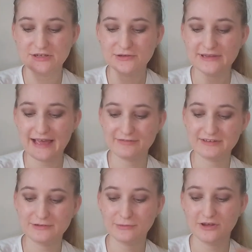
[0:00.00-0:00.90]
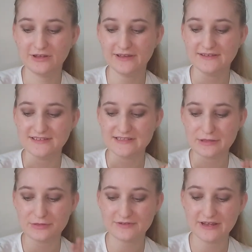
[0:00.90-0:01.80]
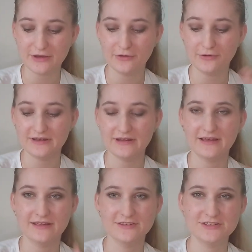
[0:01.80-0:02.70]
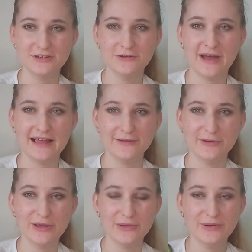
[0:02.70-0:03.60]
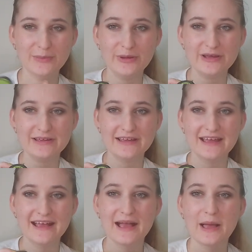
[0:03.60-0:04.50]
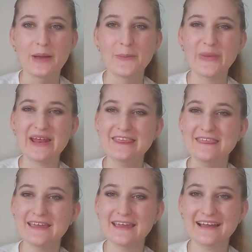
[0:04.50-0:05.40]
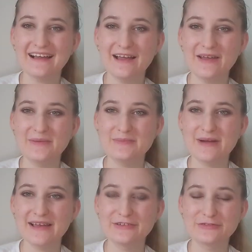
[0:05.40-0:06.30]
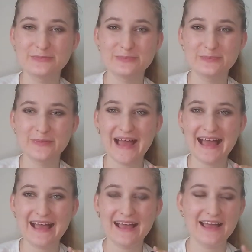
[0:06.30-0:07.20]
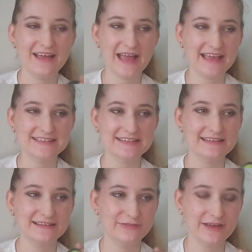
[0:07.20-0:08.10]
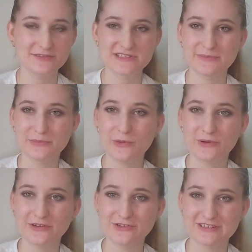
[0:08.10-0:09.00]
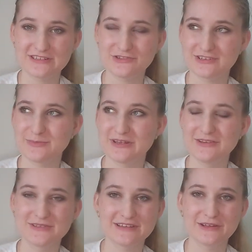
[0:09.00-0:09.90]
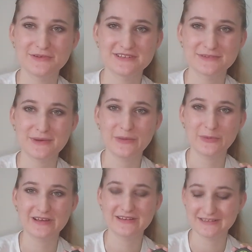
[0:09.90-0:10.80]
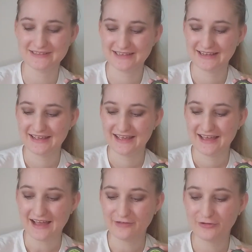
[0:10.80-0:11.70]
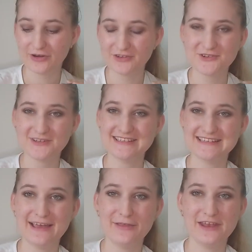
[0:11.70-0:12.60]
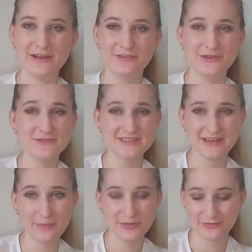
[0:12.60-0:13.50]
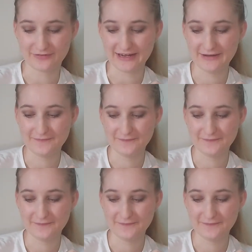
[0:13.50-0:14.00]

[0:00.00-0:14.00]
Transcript: 2 lavender ones, 3 coconut, and 2 aloe and cucumber. But I think I might have accidentally found some more and just been using those as well, because I've got it jotted down that I've used up 3,